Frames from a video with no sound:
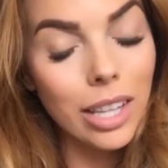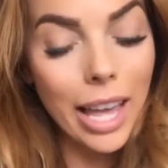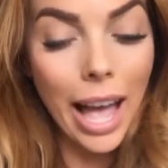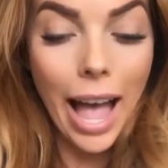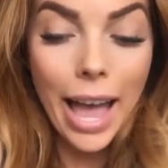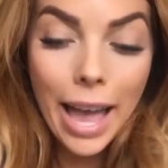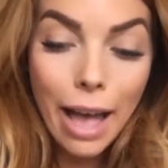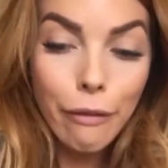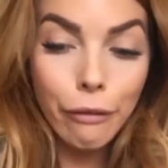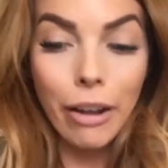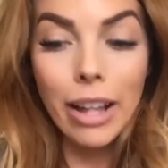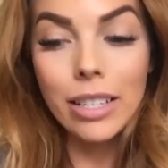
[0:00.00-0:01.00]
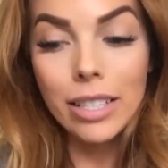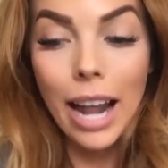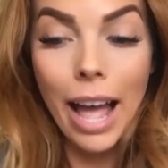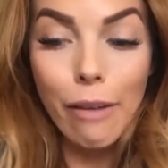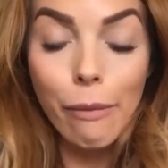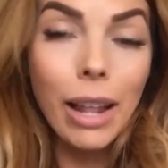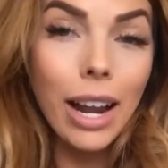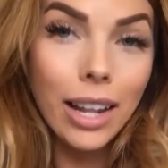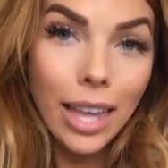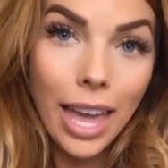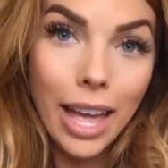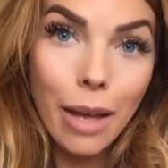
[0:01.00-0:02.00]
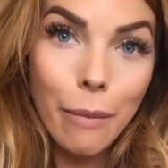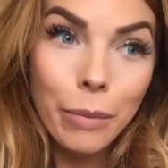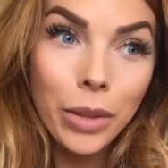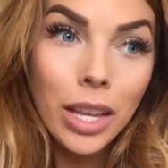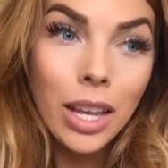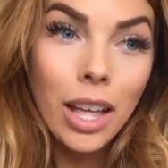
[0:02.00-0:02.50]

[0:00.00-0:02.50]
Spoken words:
Like, I have friends that I've made on cam